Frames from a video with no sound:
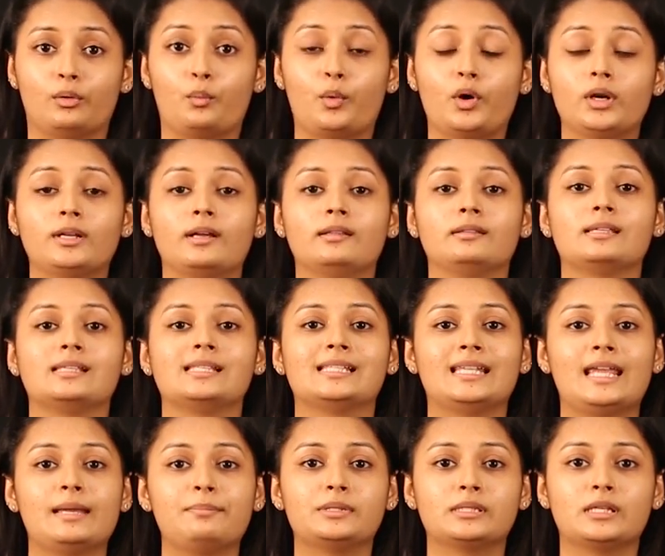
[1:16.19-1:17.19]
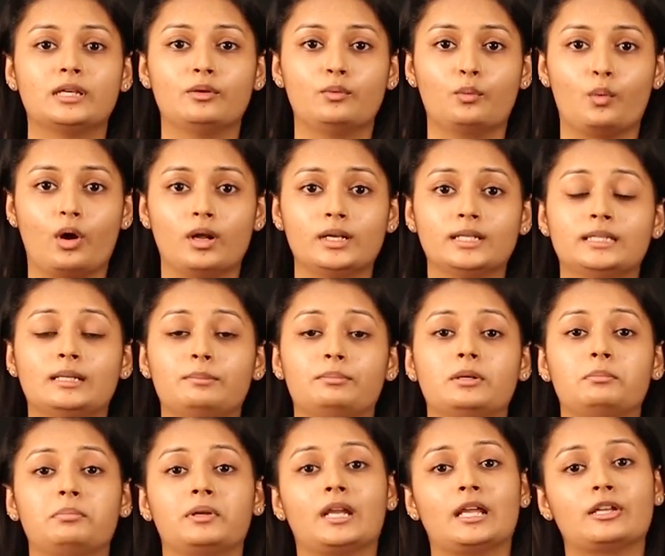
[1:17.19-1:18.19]
What are the steps involved in the
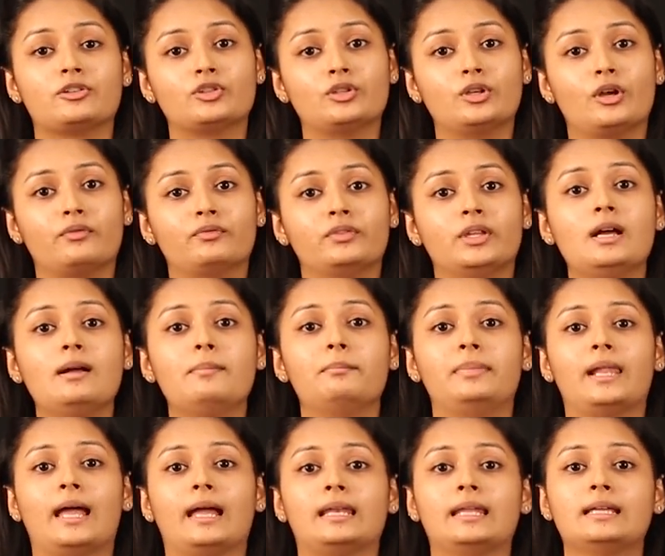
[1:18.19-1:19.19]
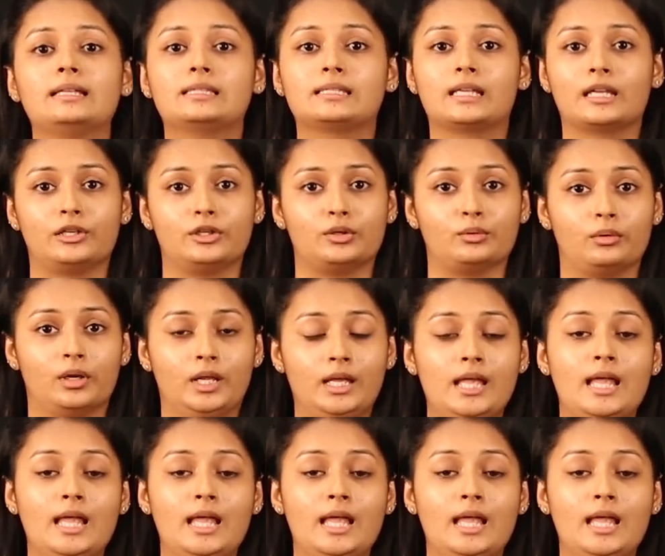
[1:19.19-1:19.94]
preparation of the planning schedule?